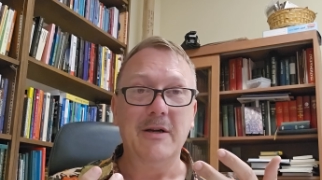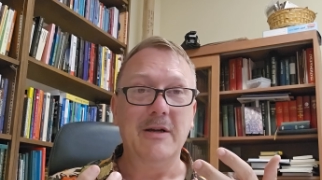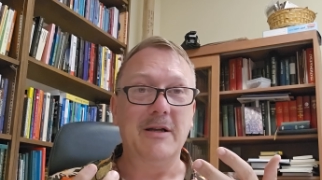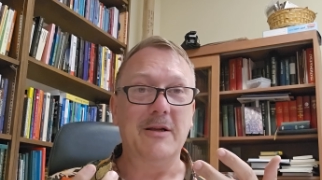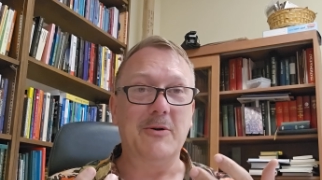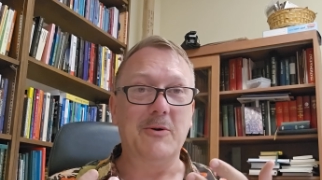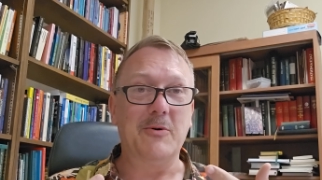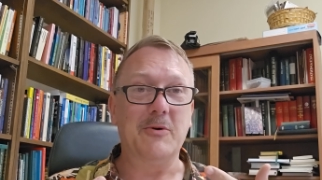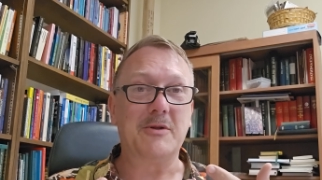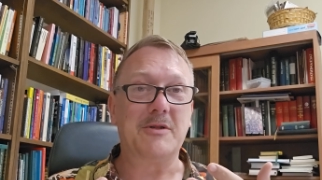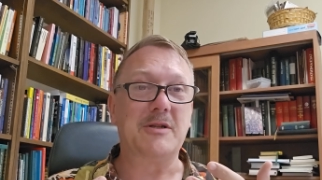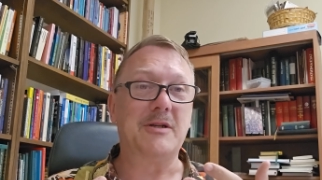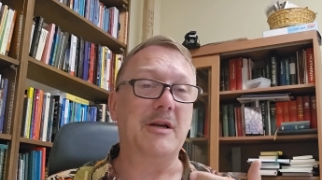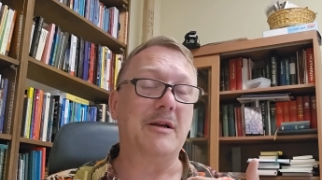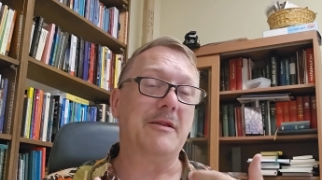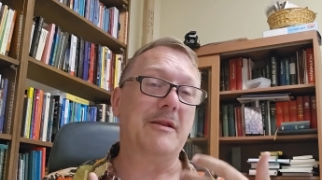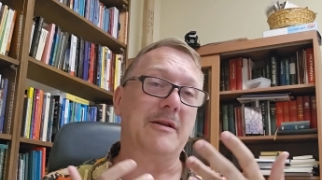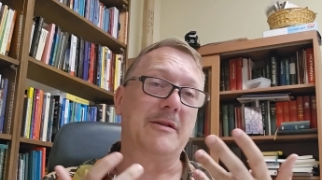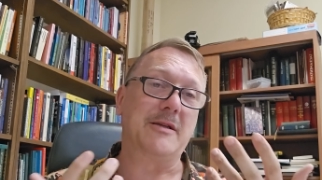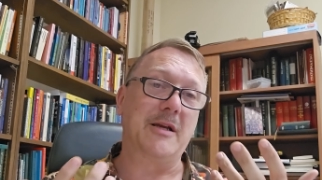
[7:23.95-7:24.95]
you know,
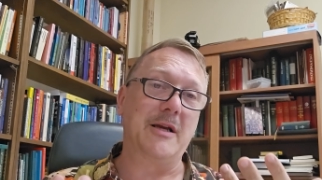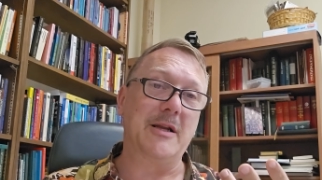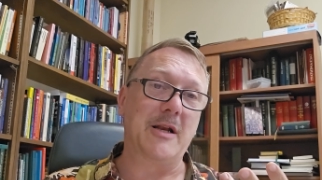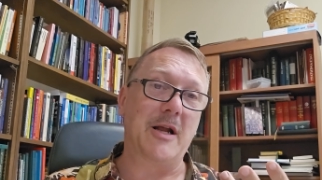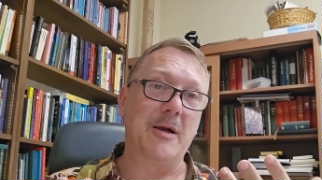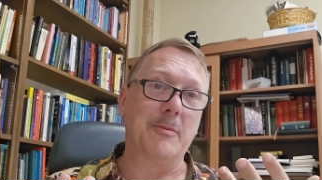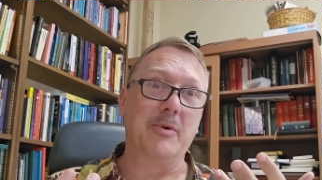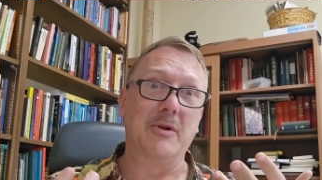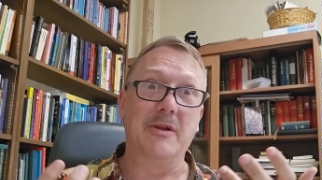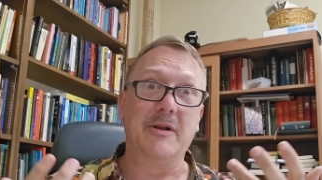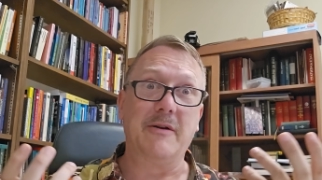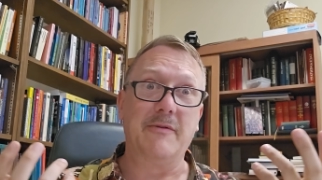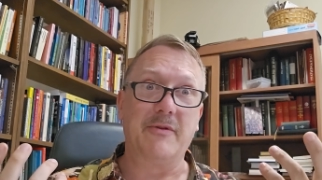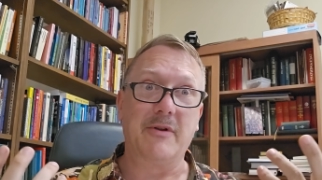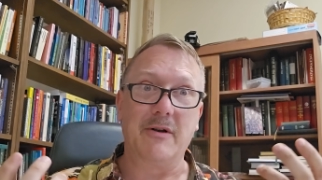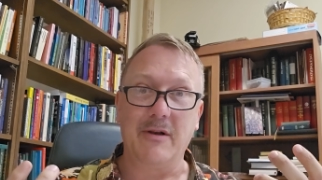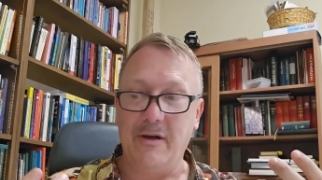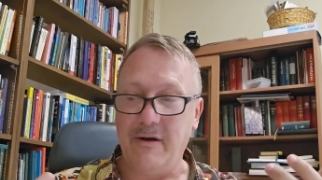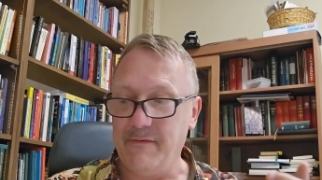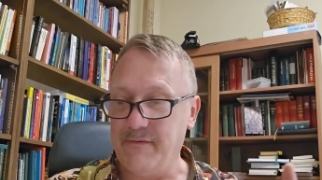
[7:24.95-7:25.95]
instead they say, and I believe
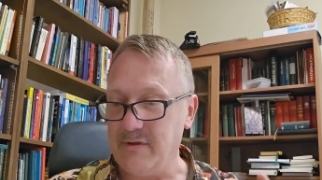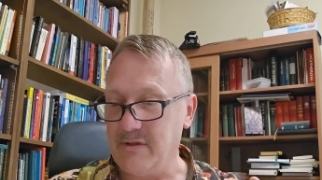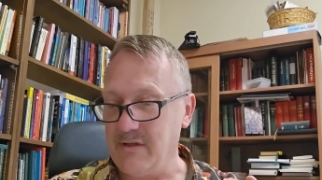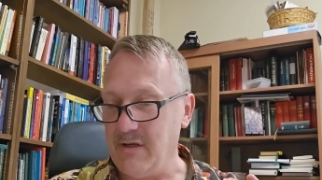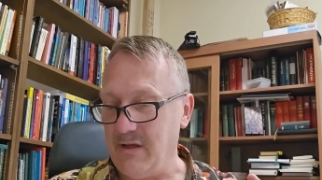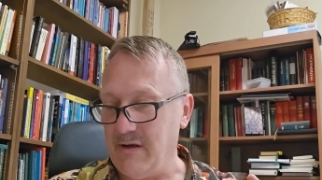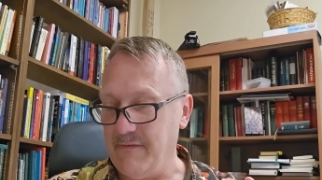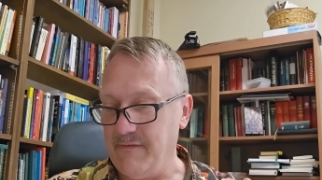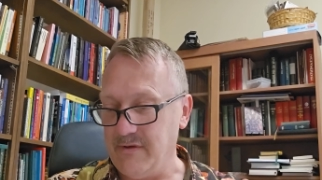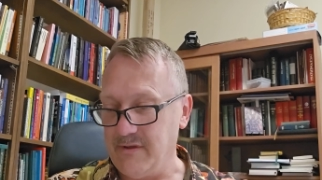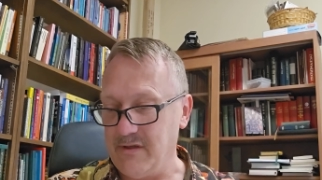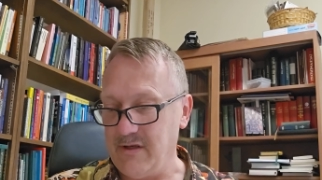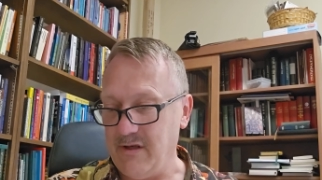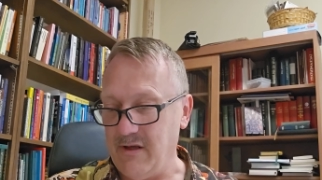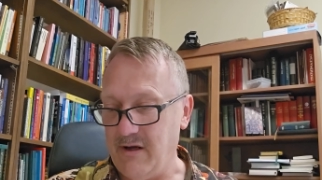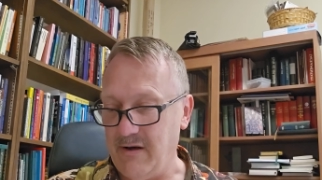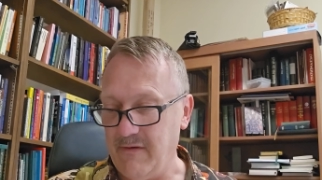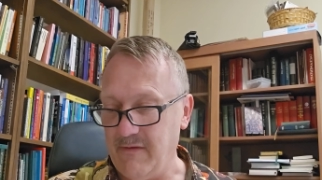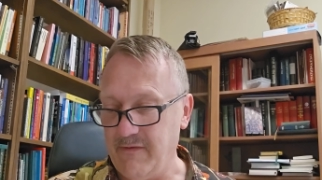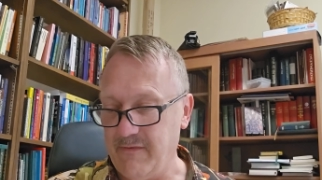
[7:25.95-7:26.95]
that love is love is
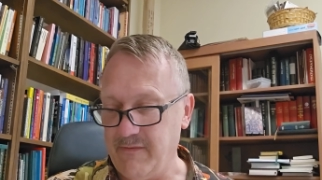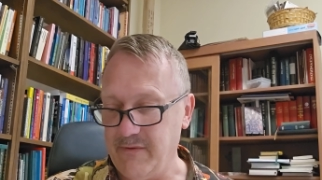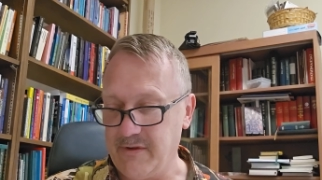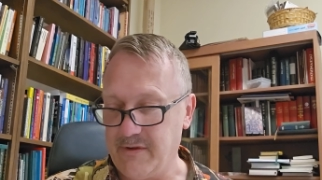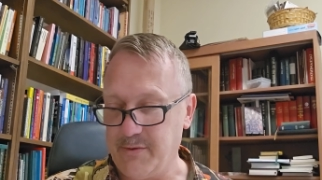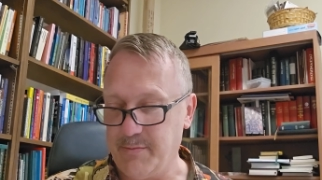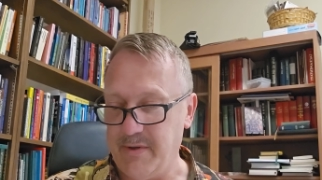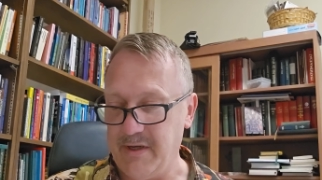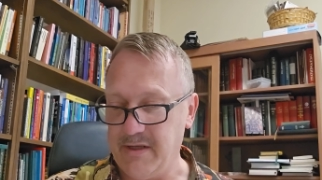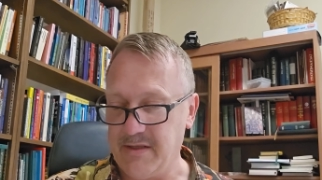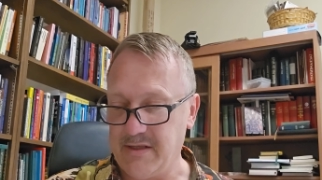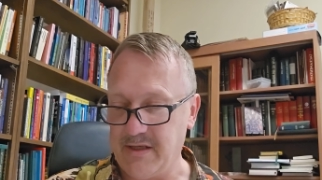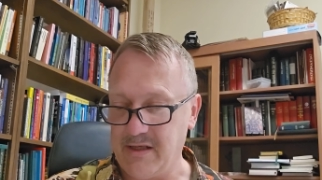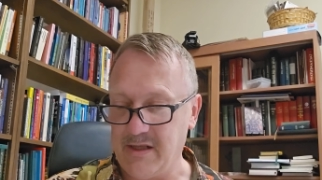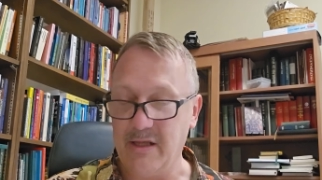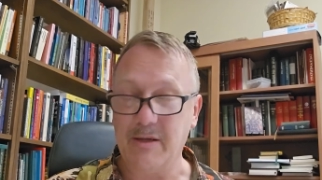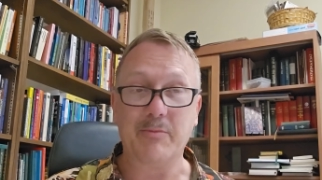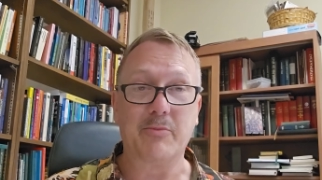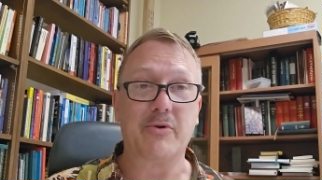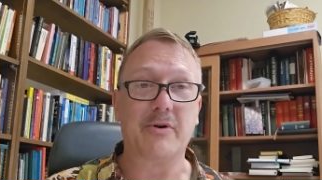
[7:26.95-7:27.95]
love, which
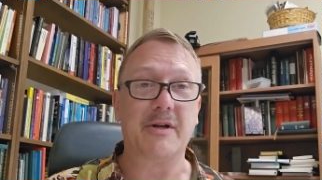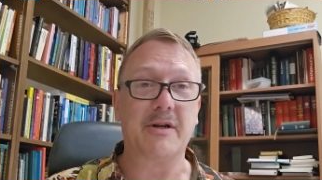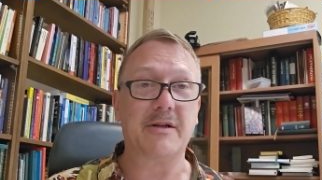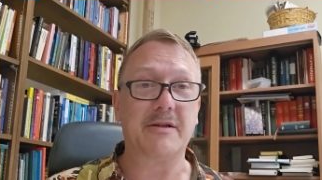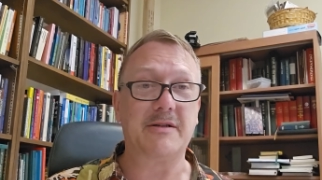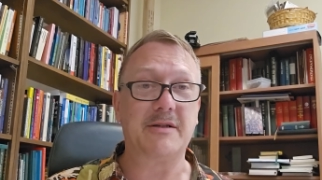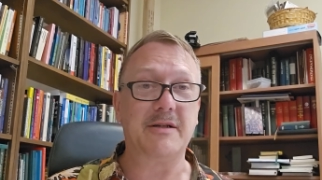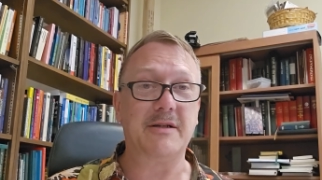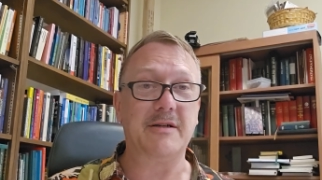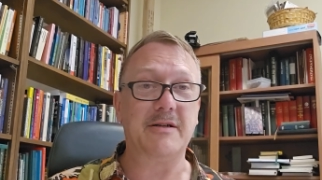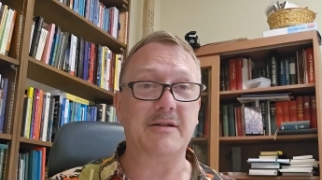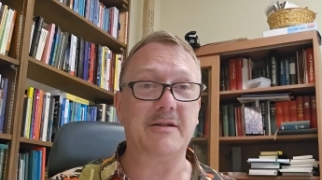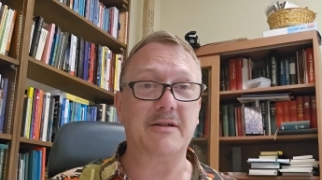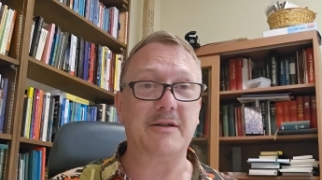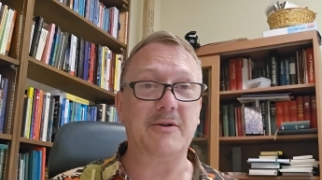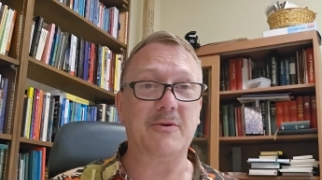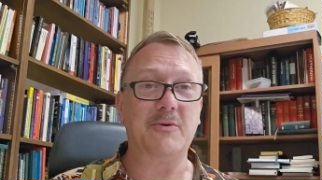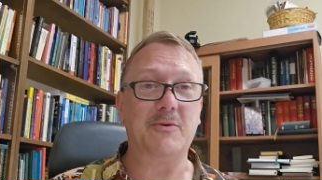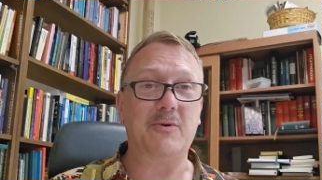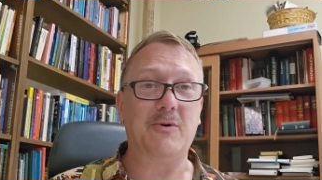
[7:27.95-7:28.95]
basically brings in
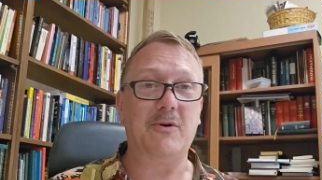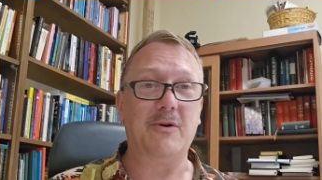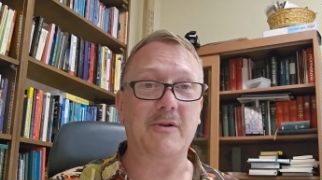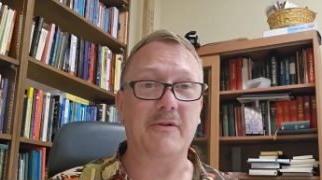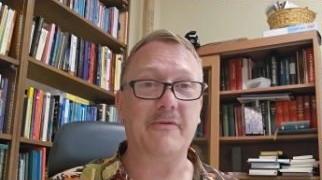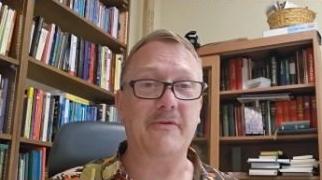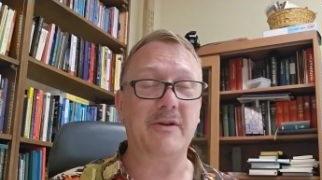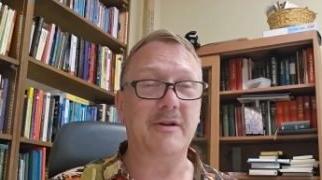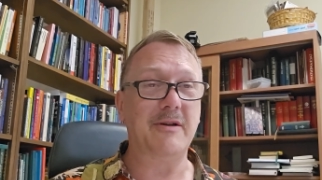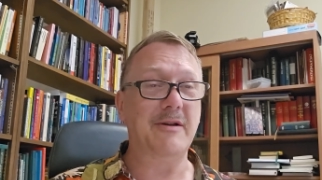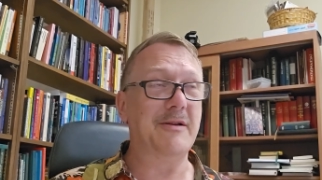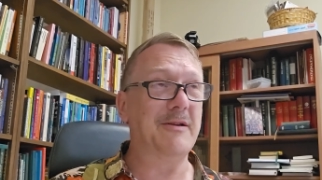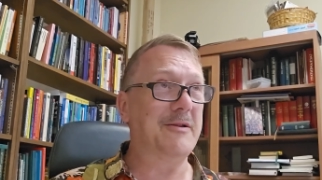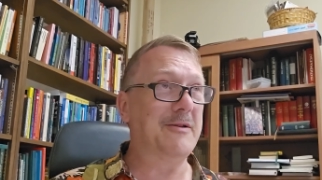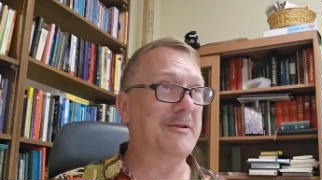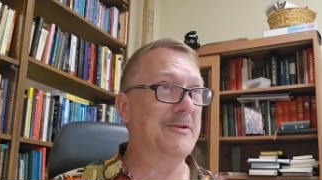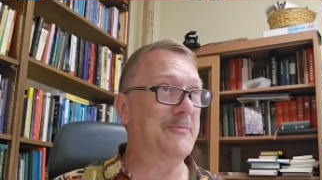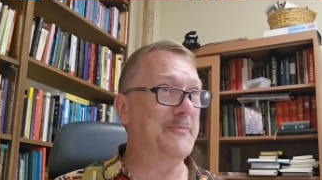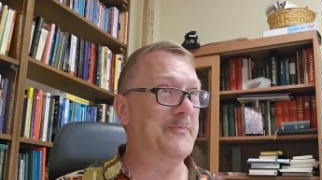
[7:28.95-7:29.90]
you know all of the